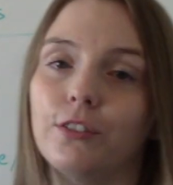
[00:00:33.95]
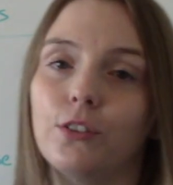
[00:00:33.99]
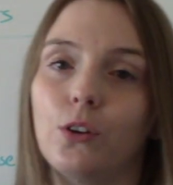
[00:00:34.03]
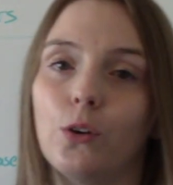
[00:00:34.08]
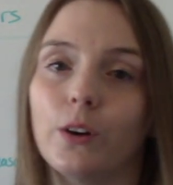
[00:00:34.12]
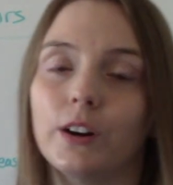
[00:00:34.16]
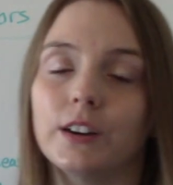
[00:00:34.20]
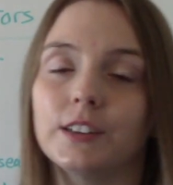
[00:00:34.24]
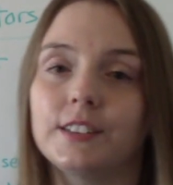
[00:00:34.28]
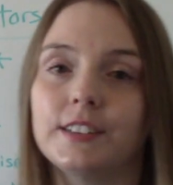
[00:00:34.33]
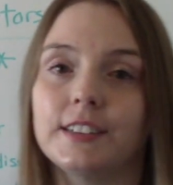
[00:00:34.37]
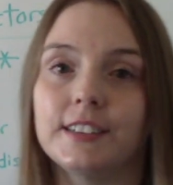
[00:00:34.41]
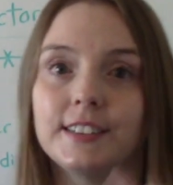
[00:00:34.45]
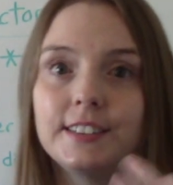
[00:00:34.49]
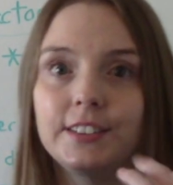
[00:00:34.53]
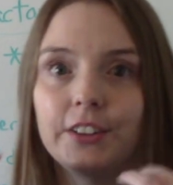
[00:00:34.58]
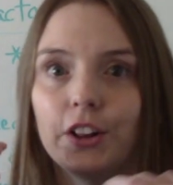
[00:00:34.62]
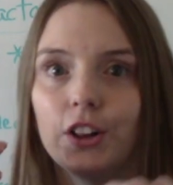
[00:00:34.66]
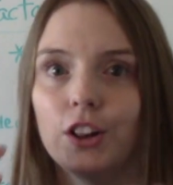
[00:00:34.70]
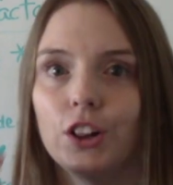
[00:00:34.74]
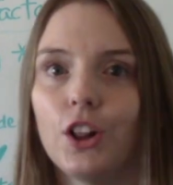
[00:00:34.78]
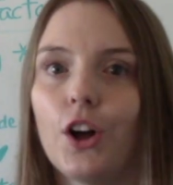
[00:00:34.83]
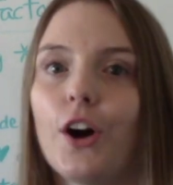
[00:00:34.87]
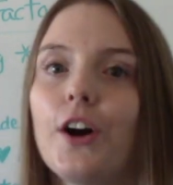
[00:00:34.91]
of course, is the
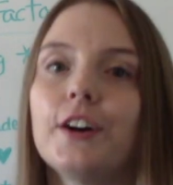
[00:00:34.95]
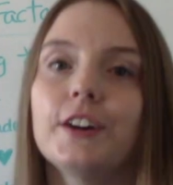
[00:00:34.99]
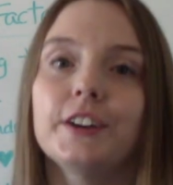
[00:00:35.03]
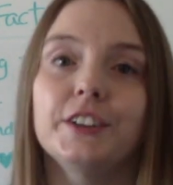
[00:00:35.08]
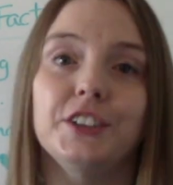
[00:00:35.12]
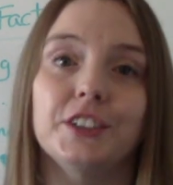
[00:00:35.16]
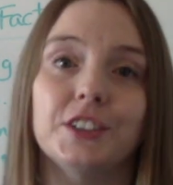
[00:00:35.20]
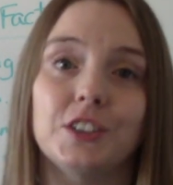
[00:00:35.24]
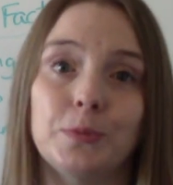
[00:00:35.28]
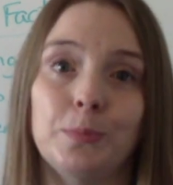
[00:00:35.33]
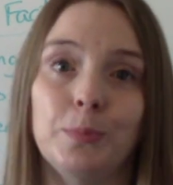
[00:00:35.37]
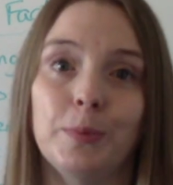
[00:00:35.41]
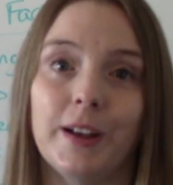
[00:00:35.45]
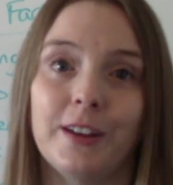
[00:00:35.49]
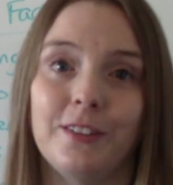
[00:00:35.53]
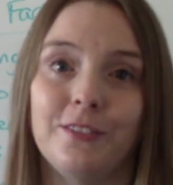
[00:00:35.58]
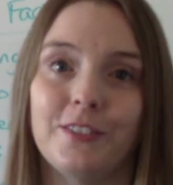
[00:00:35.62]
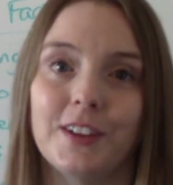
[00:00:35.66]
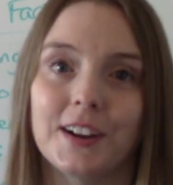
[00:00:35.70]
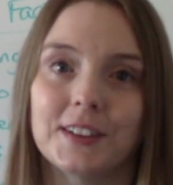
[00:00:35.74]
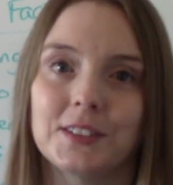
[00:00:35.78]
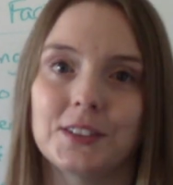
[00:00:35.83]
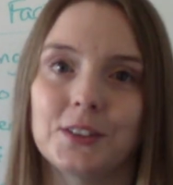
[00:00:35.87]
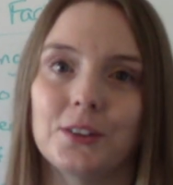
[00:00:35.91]
largest blood
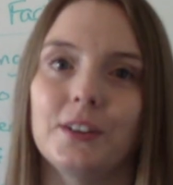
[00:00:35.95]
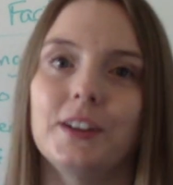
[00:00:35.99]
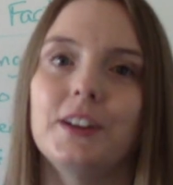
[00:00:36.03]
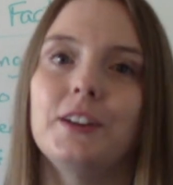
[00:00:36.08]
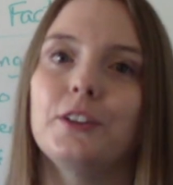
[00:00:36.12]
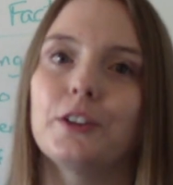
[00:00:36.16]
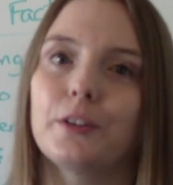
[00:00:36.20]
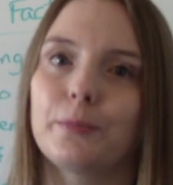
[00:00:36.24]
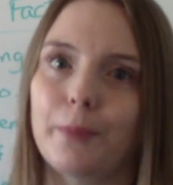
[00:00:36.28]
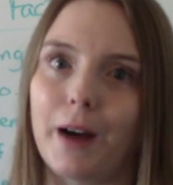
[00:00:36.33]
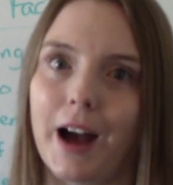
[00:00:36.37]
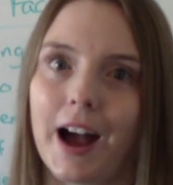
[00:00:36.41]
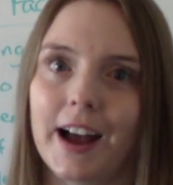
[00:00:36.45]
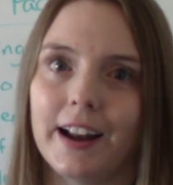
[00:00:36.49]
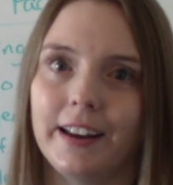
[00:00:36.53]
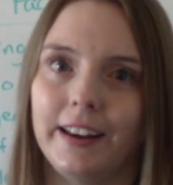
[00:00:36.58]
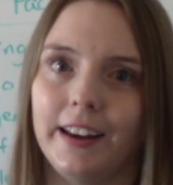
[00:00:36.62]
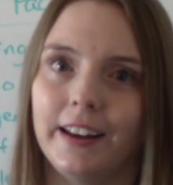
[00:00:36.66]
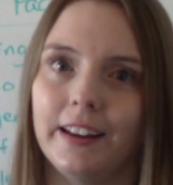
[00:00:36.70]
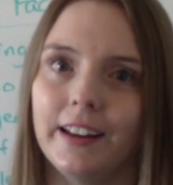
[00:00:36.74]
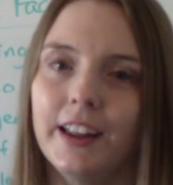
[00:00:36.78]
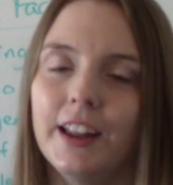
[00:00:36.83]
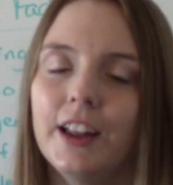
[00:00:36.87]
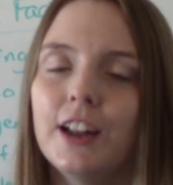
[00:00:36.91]
vessel in your
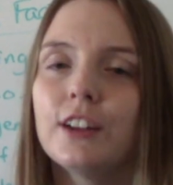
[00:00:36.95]
body.